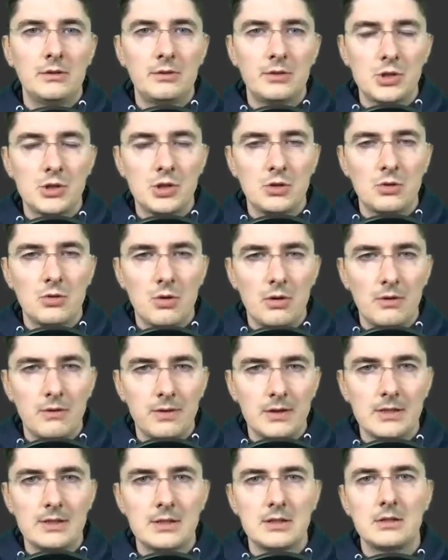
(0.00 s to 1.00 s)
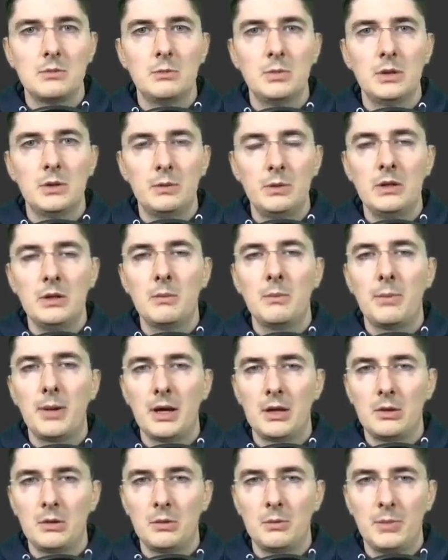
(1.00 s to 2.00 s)
version conflicts between
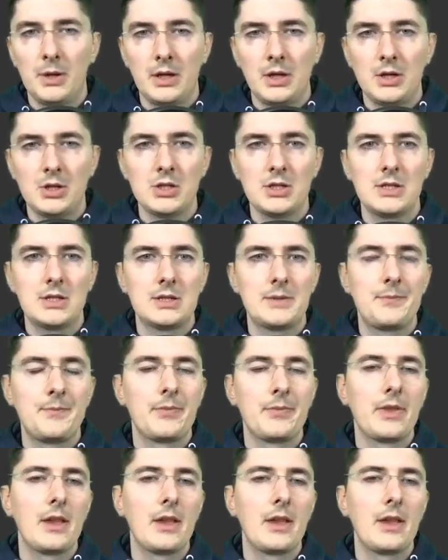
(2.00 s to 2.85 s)
Python packages.